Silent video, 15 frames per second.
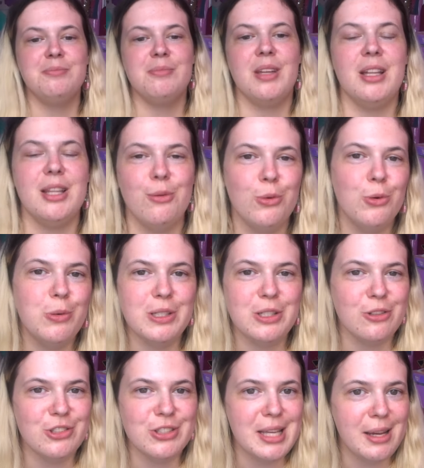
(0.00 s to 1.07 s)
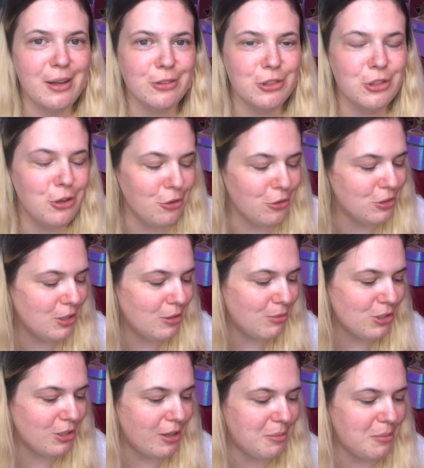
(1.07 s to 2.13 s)
And they were always on sale too, because it
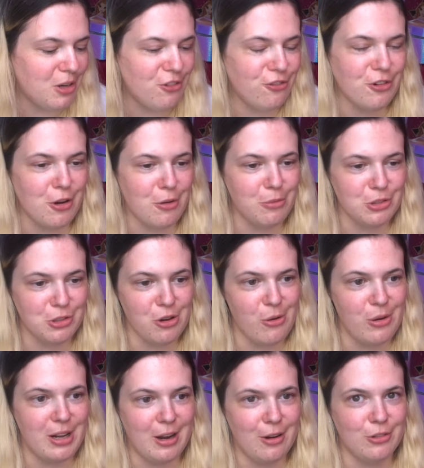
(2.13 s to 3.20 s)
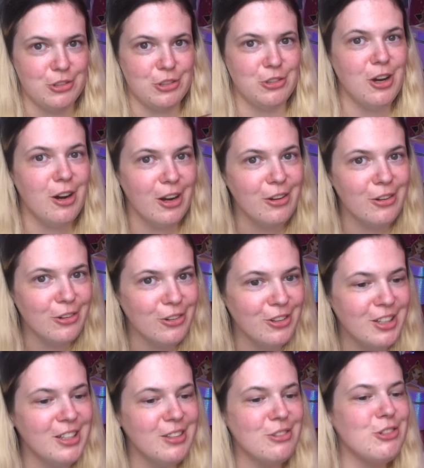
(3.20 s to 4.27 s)
was like my phone was going out of style,
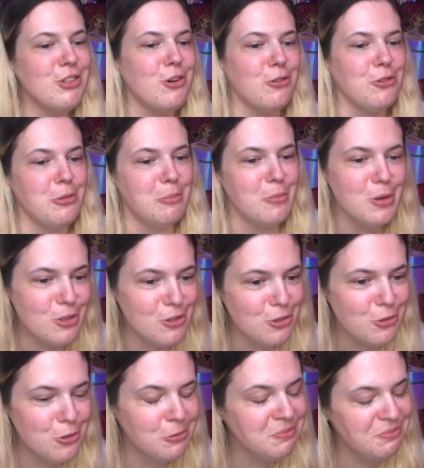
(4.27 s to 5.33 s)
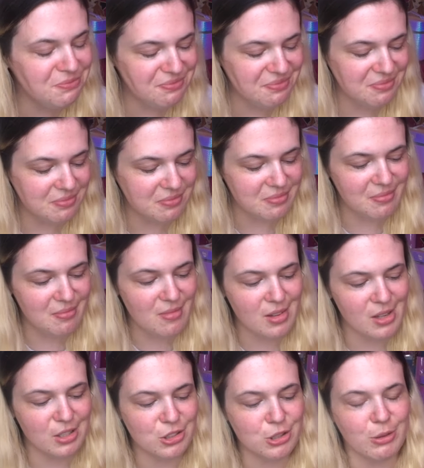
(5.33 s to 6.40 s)
it's the older model.
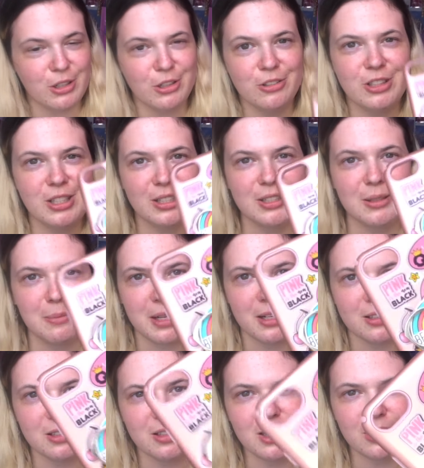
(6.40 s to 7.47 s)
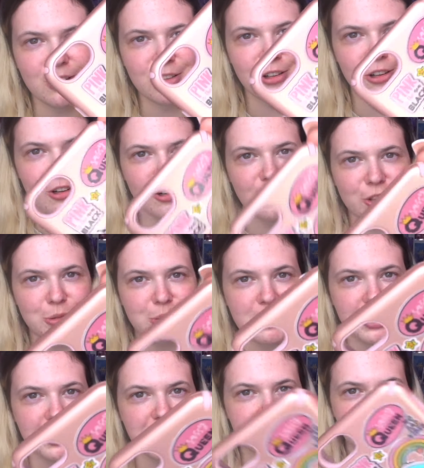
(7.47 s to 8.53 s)
So I got this and made a sticker collage with
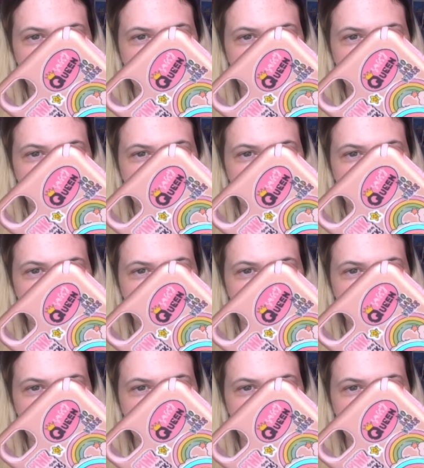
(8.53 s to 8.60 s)
it,